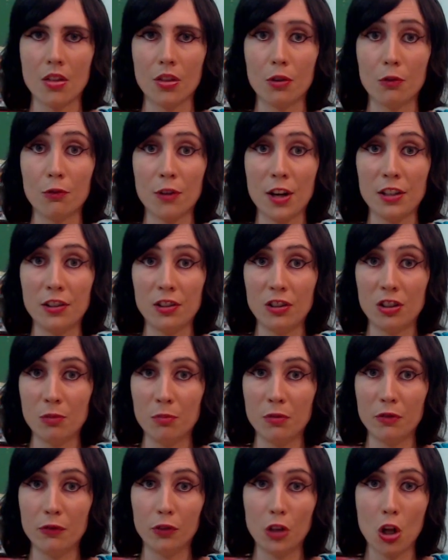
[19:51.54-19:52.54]
The racism
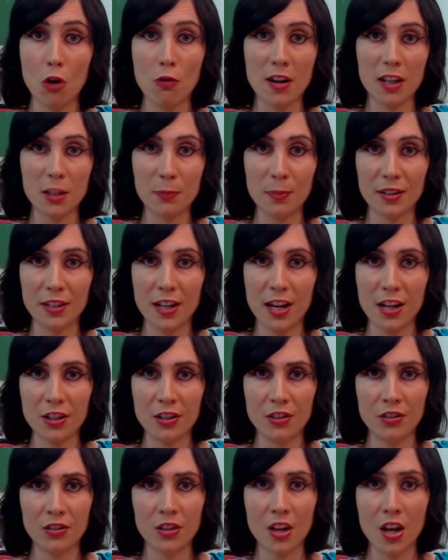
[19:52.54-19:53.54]
of low
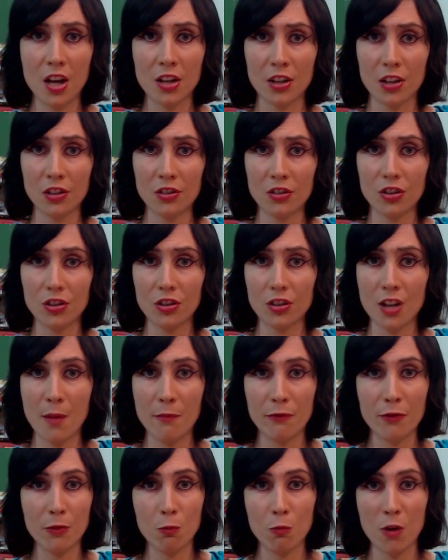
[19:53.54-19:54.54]
expectations doesn't just come
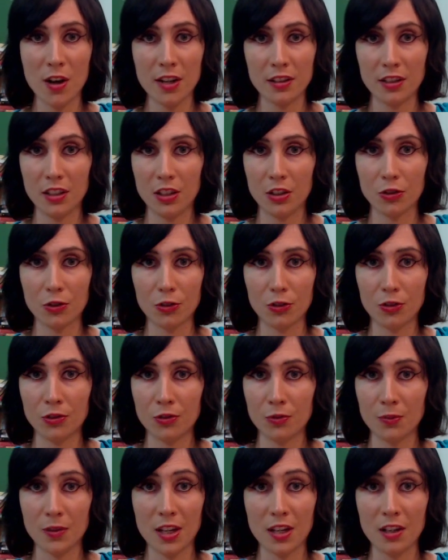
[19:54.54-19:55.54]
from white teachers.
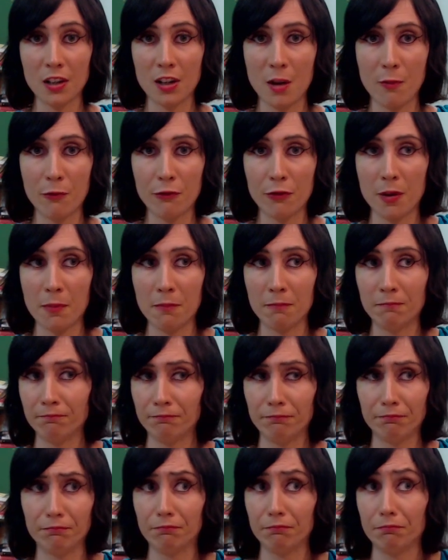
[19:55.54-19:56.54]
It can come from
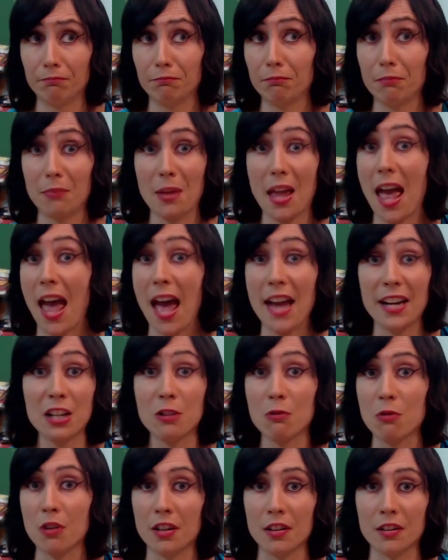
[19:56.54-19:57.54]

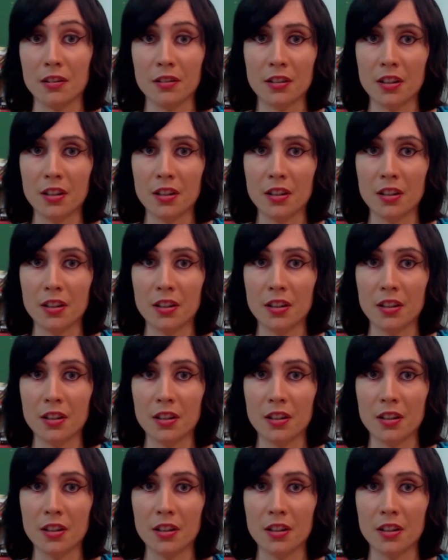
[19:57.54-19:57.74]
anyone.